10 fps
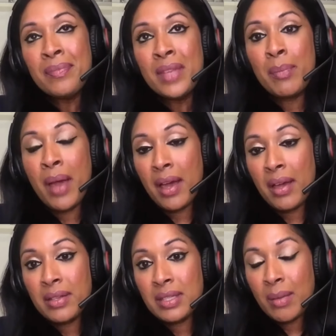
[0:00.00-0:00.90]
But
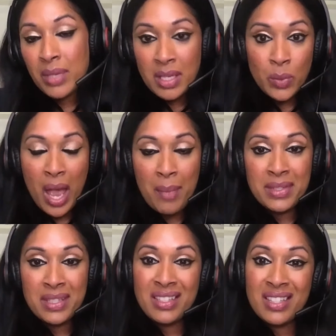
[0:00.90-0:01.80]
sometimes what
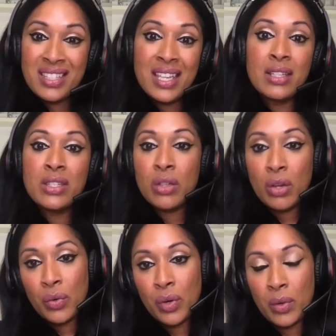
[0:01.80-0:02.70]
happens is the skin is
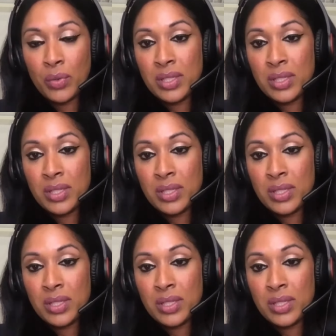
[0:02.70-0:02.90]
so crinkled.